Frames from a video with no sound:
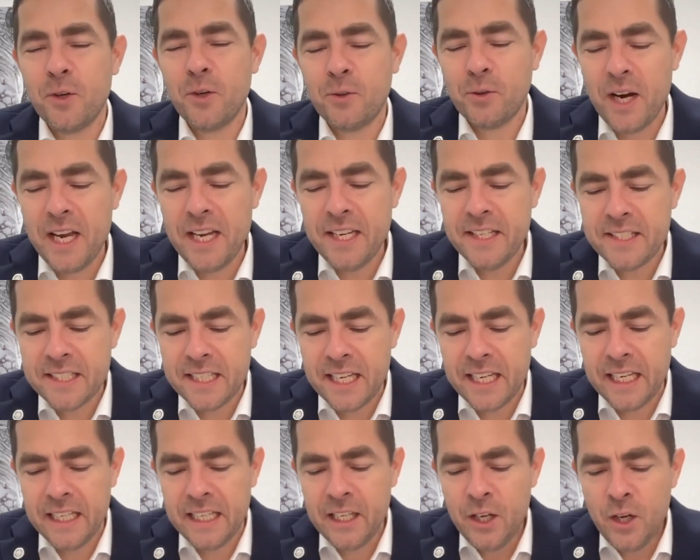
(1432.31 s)

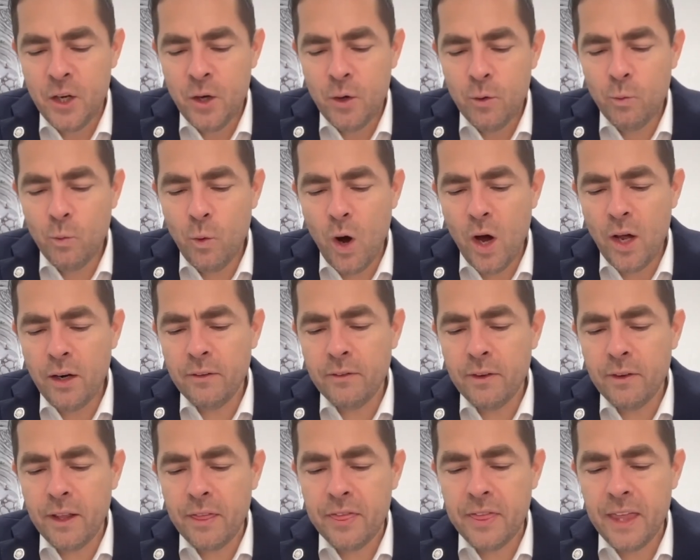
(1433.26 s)
crazy. One of
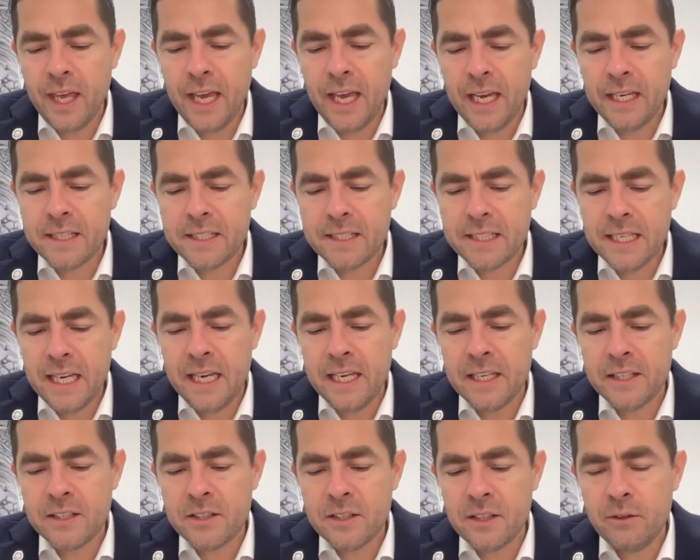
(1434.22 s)
the things
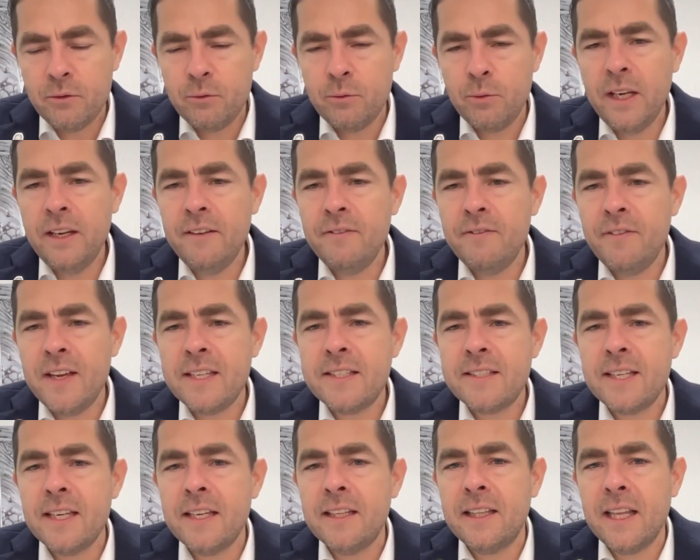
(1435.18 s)
is
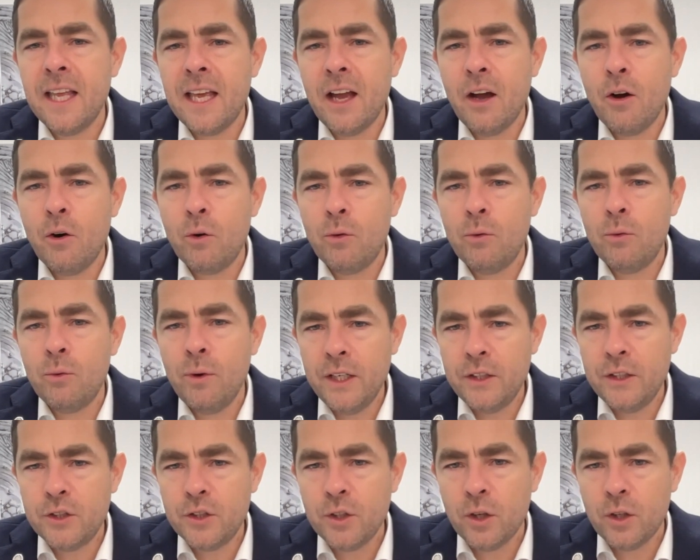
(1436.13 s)
revisit the
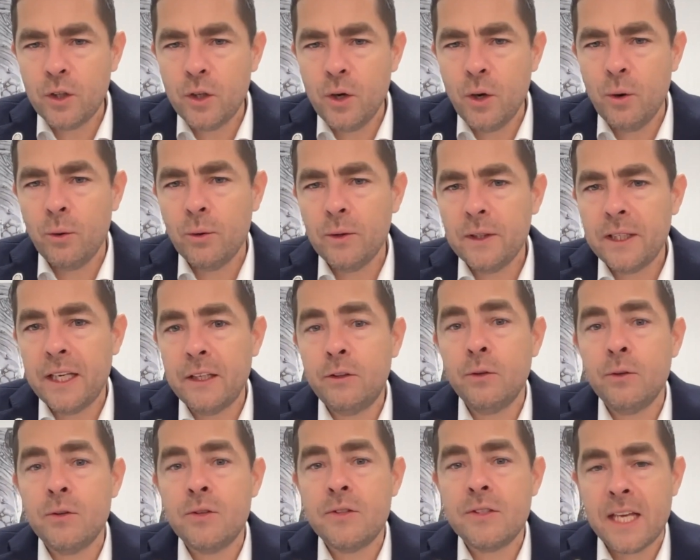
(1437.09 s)
original goal that
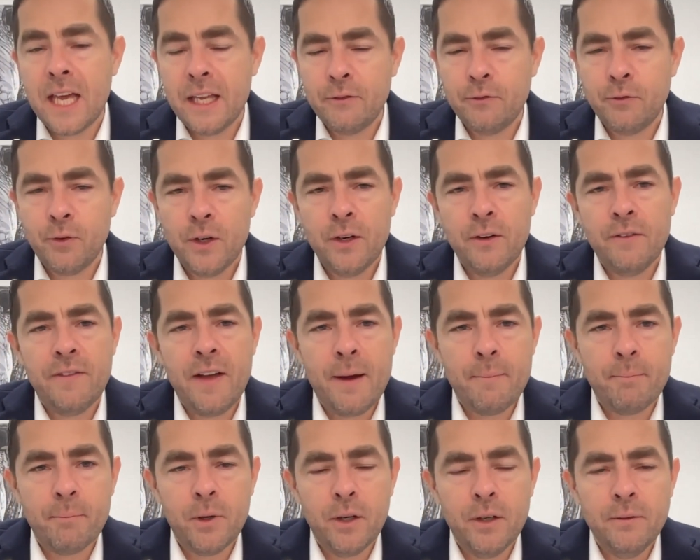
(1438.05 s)
you set for
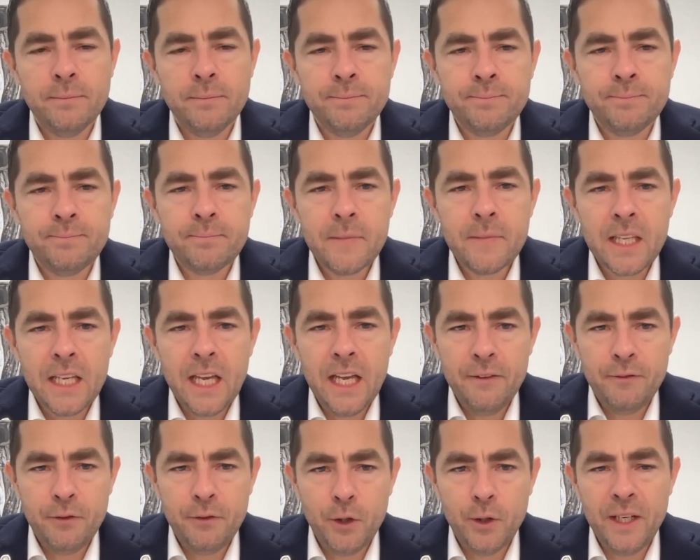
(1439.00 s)
November.
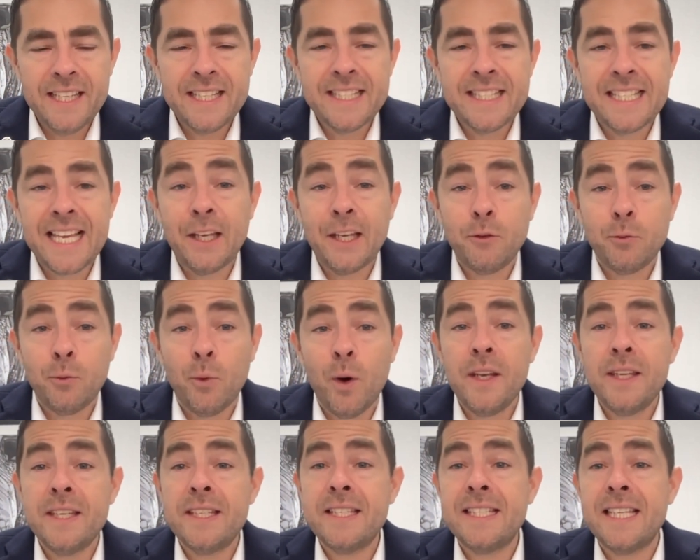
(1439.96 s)
If you didn't set one